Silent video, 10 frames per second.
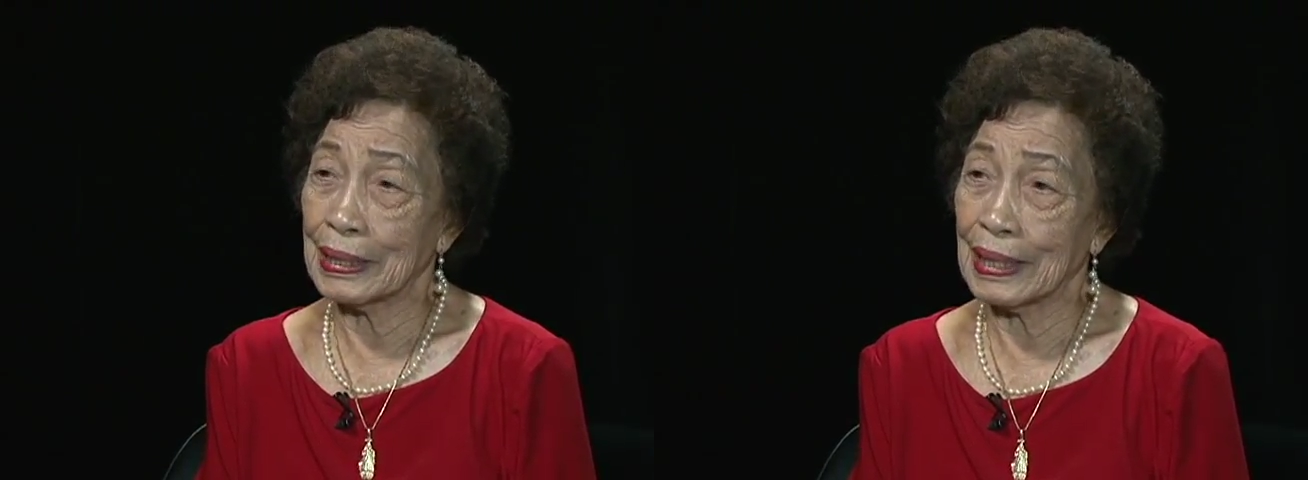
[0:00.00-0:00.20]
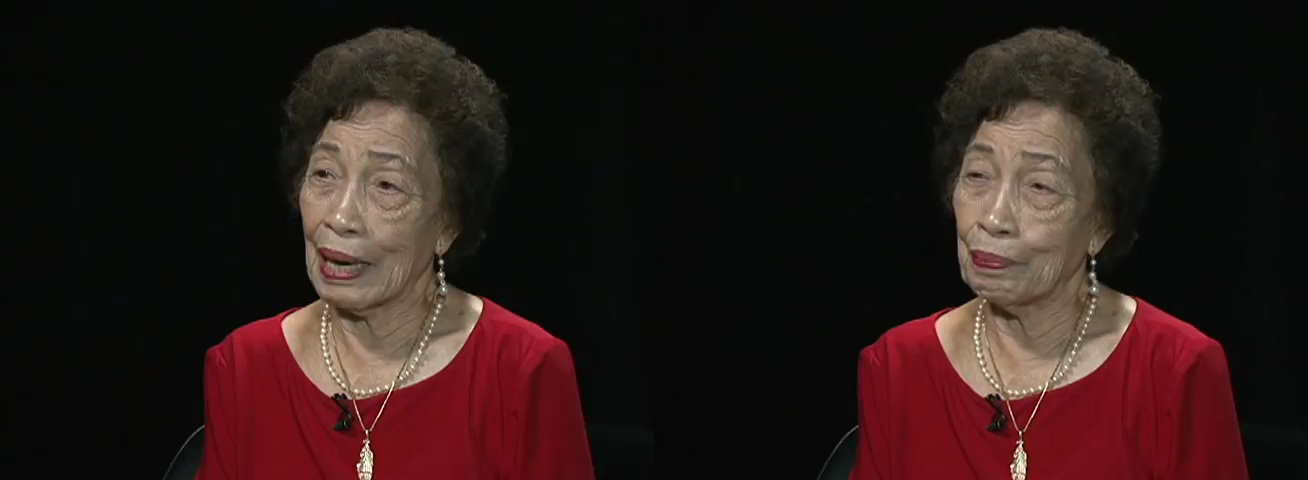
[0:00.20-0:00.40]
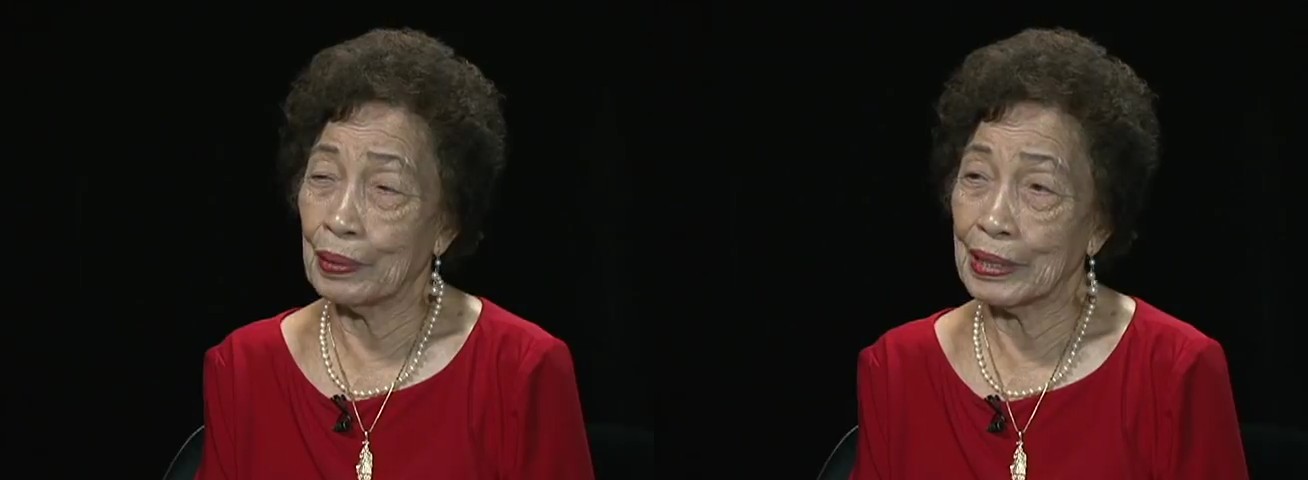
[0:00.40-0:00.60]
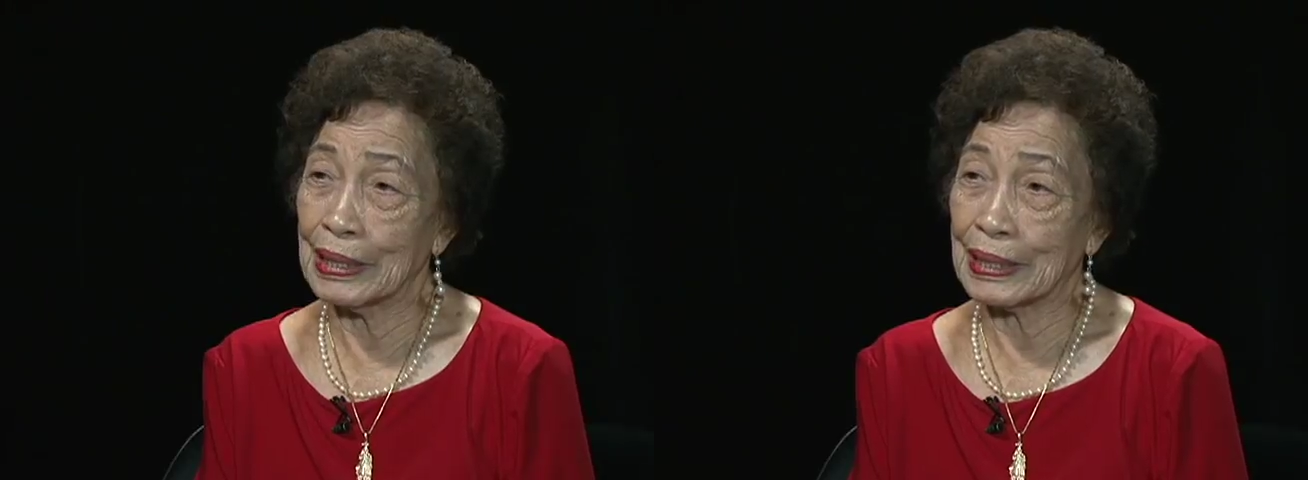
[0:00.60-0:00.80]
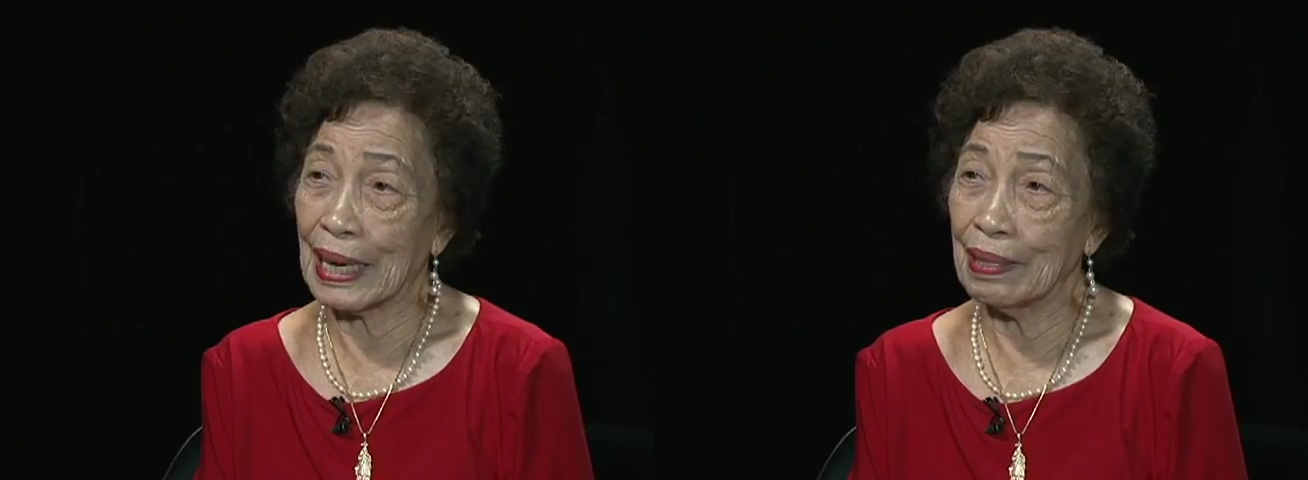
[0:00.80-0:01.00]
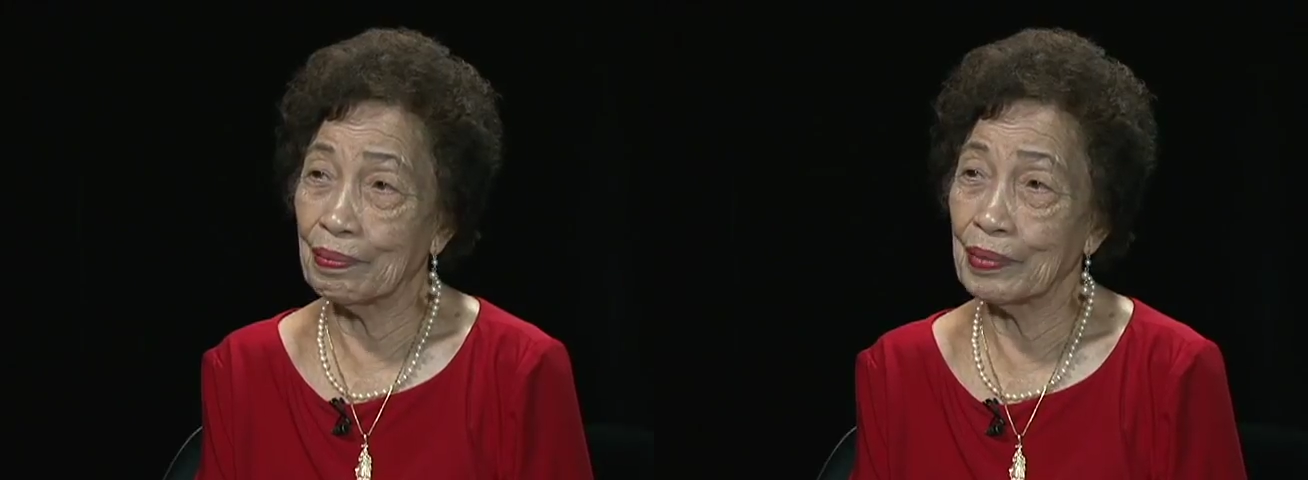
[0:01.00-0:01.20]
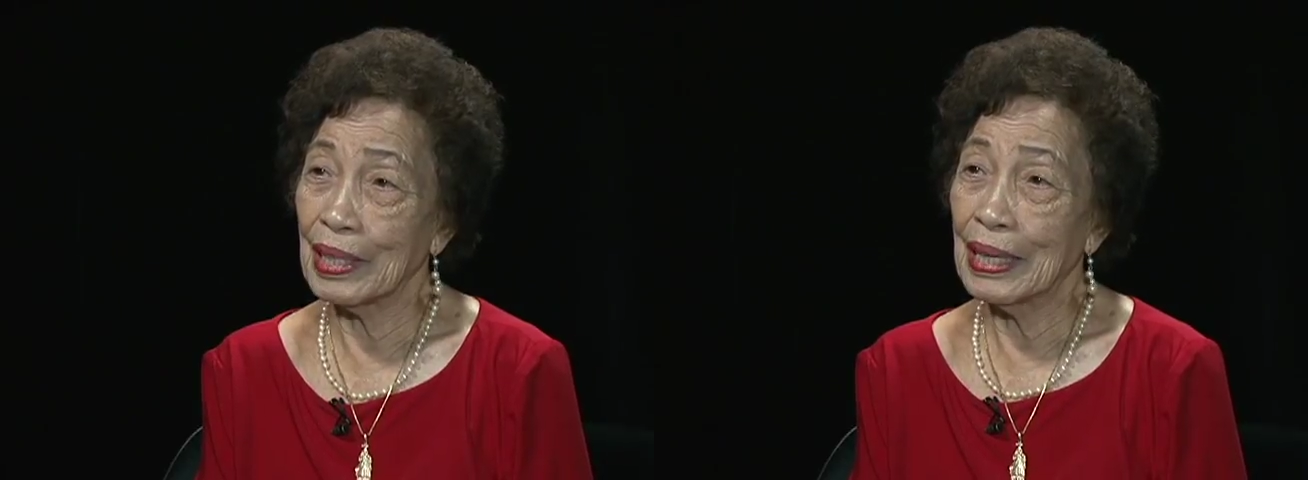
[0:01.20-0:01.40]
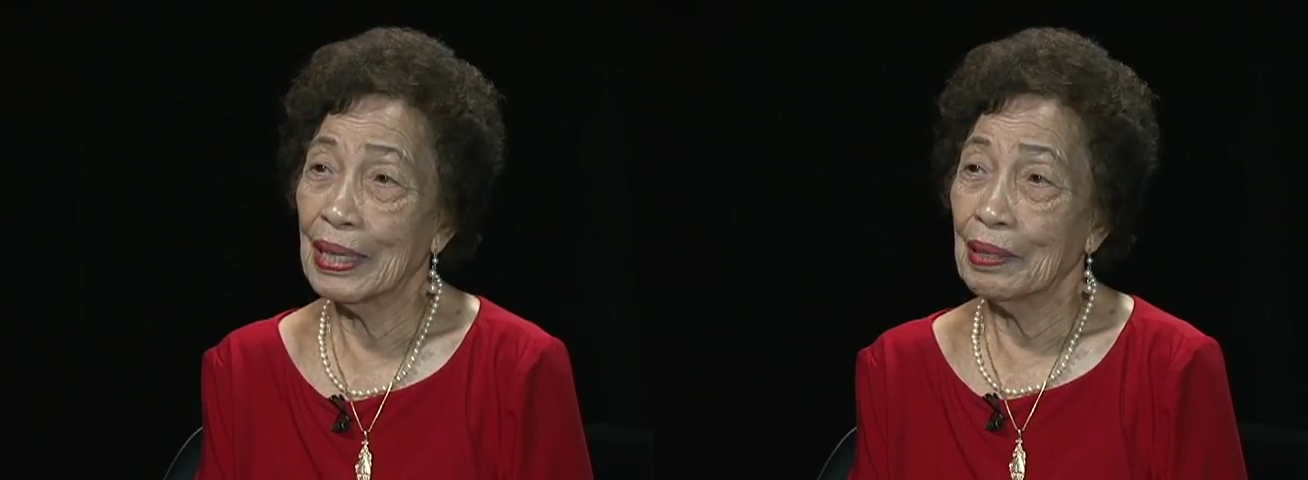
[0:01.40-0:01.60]
Japanese time
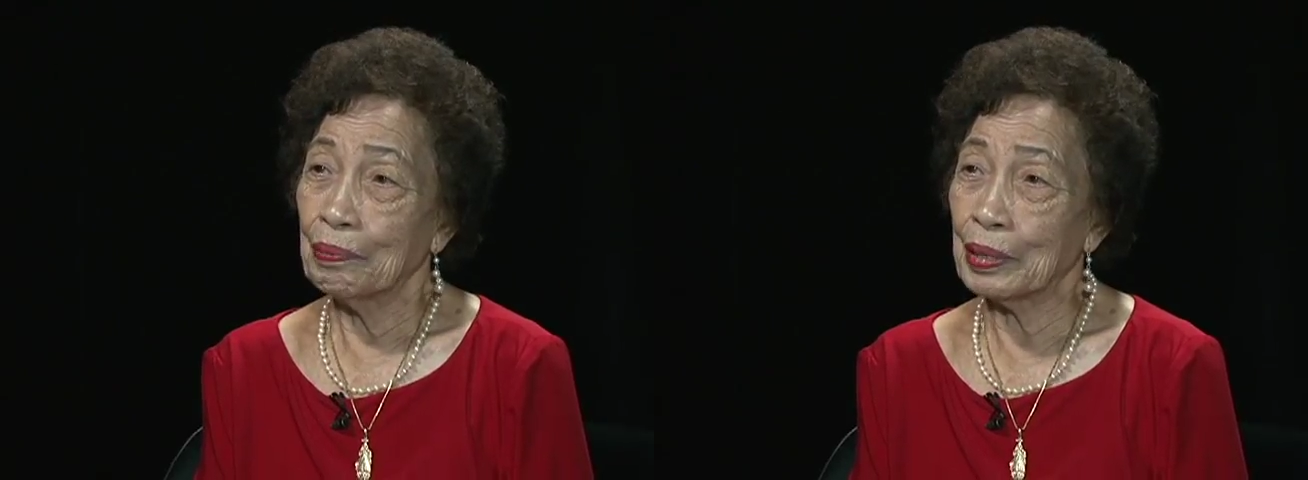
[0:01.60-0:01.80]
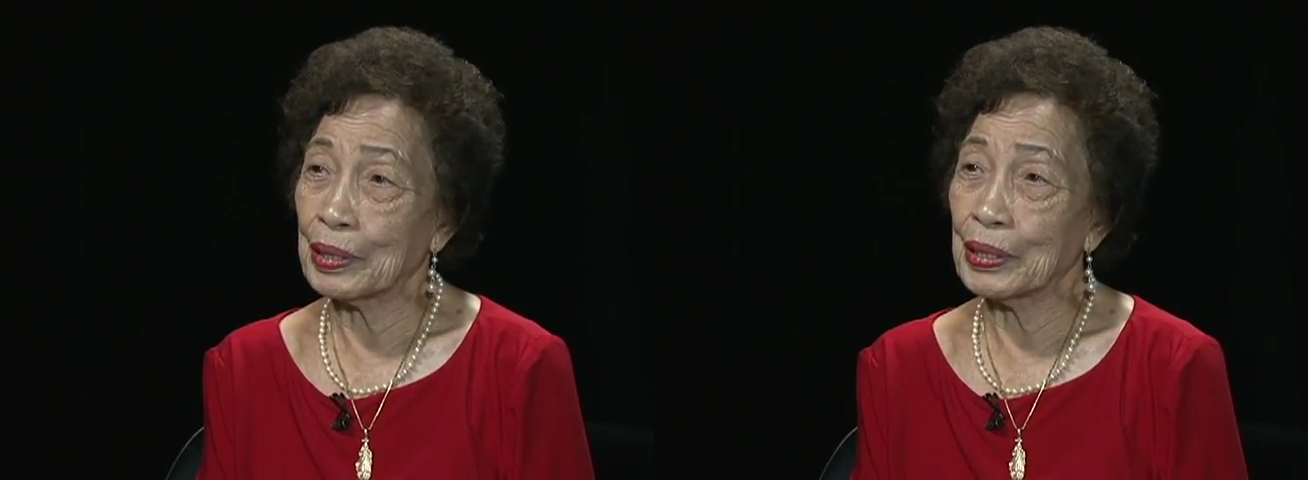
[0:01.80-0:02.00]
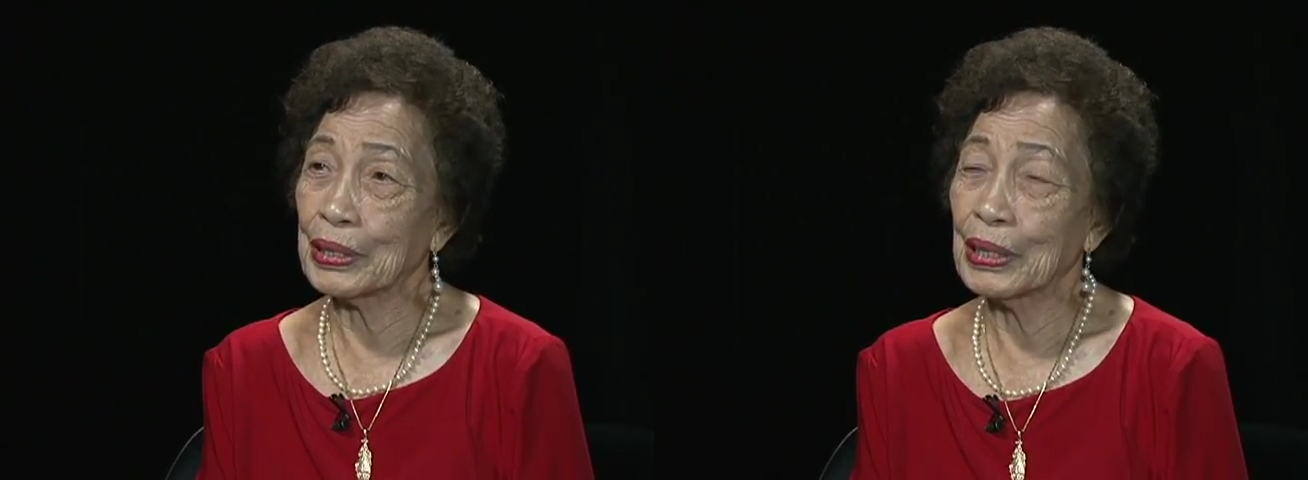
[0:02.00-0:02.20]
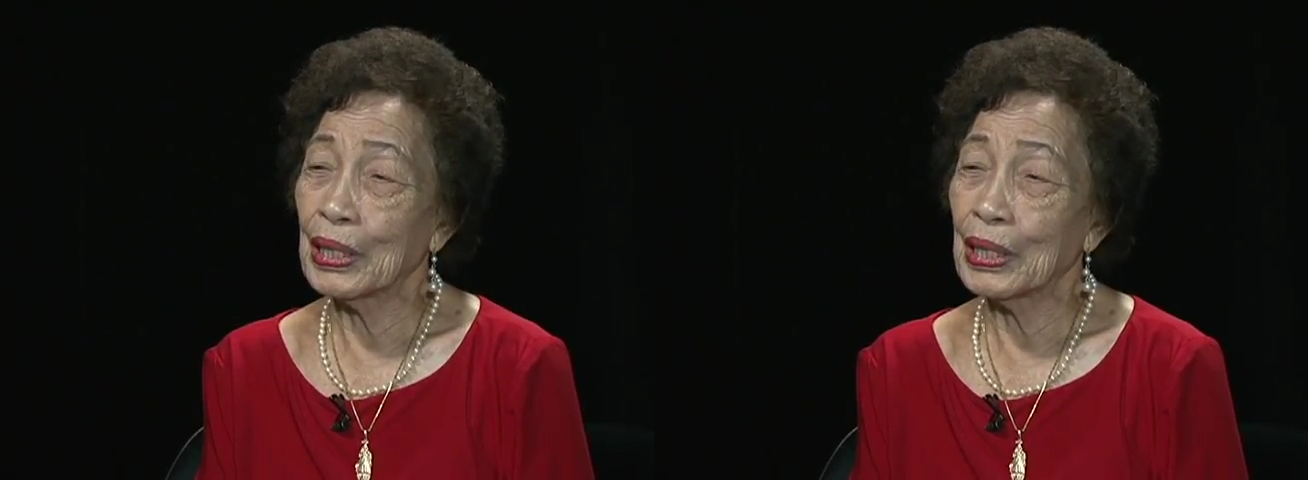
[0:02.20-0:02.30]
because